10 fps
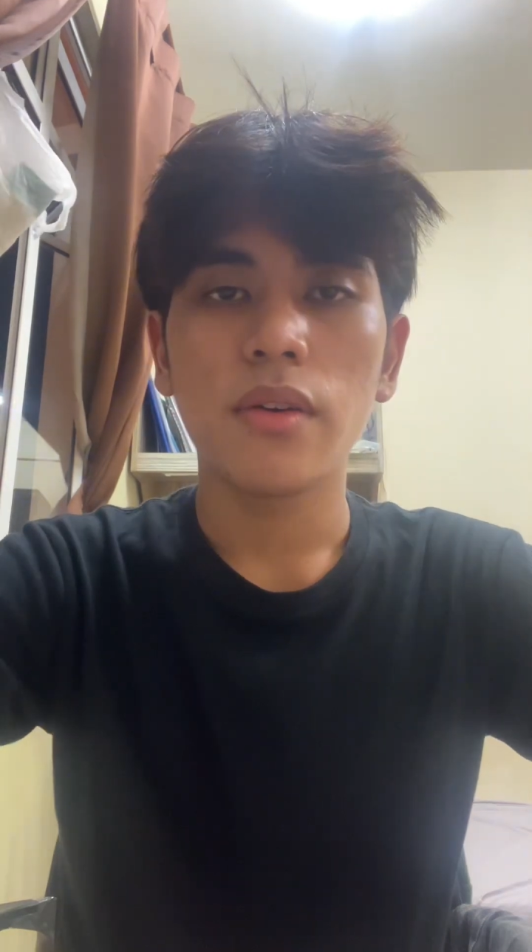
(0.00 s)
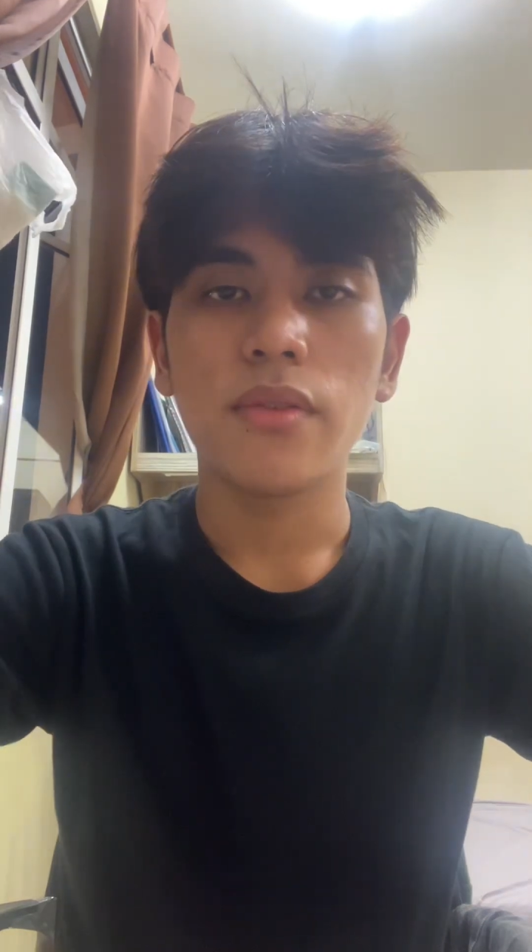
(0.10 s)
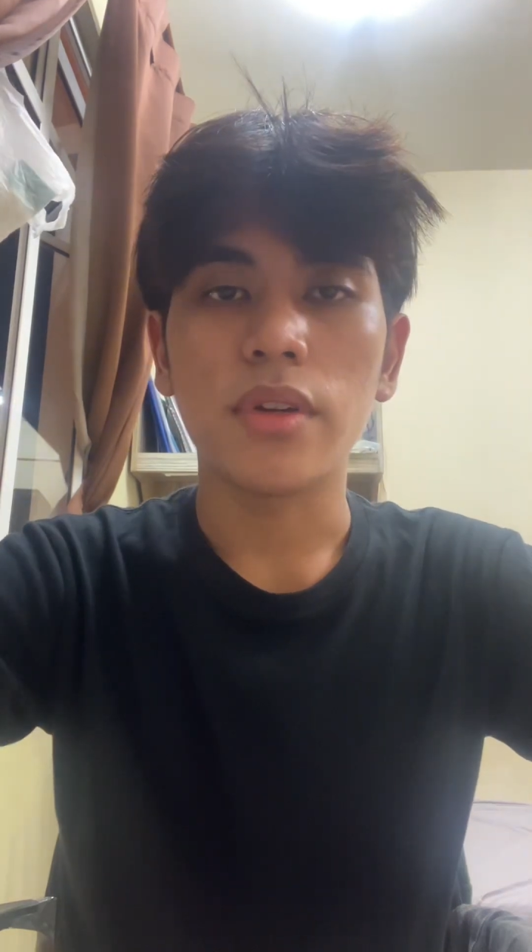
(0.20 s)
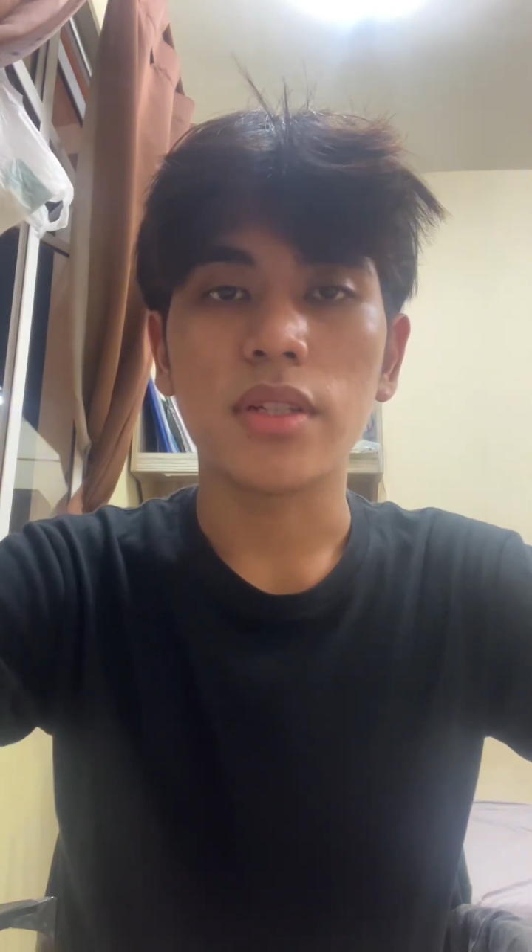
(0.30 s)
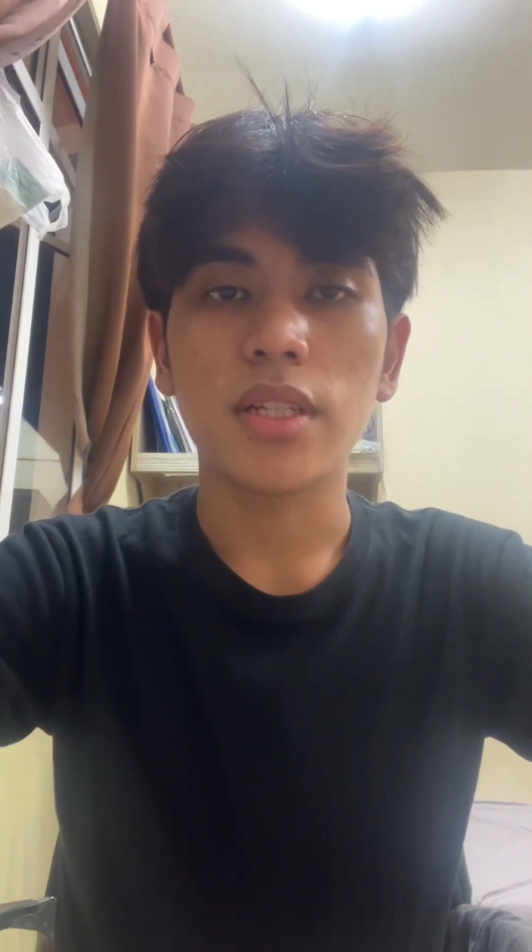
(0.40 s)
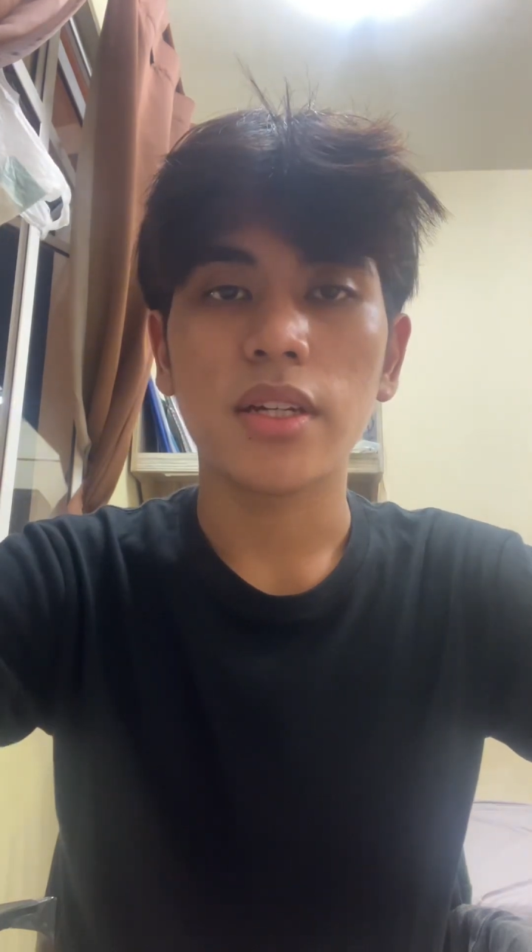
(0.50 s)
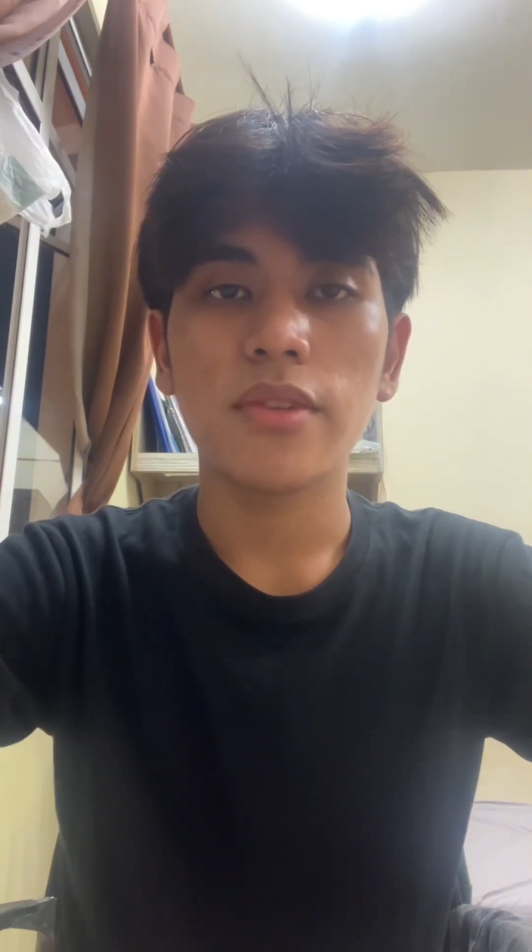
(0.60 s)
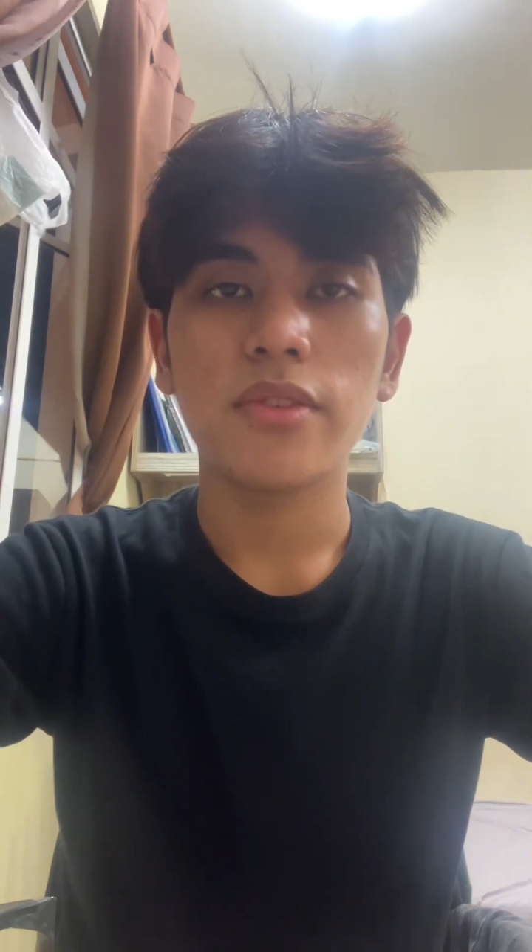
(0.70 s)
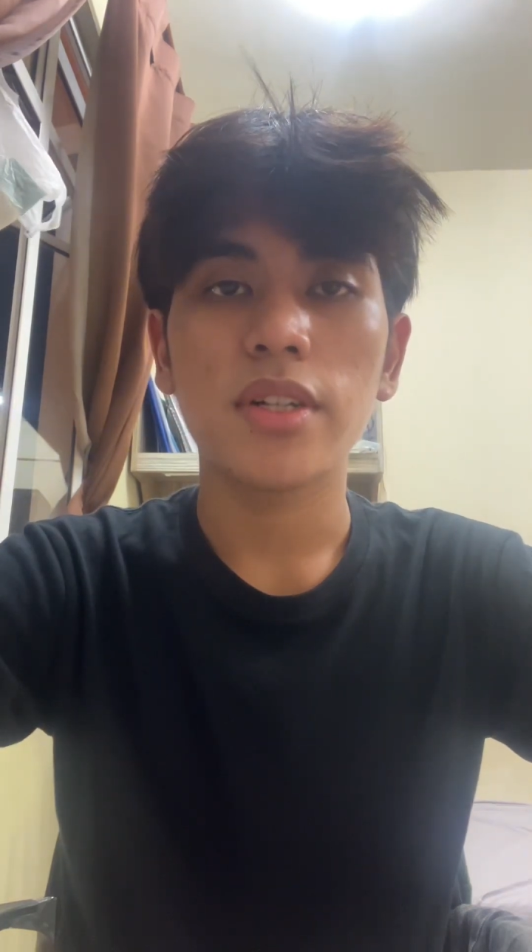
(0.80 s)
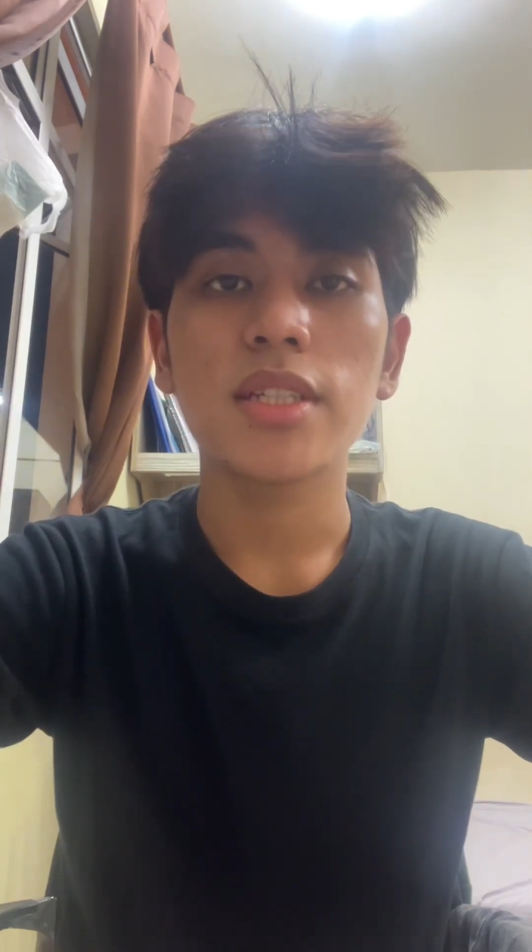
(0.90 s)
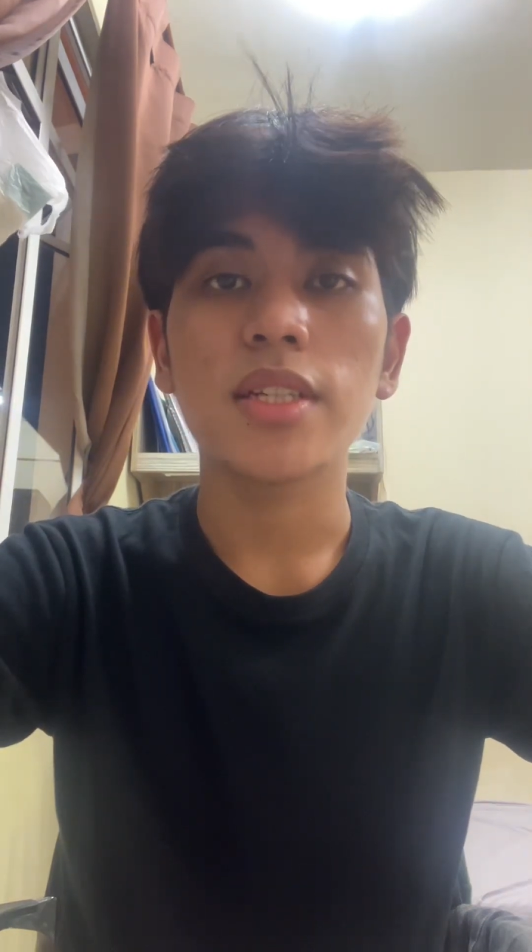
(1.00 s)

For the sake of focus,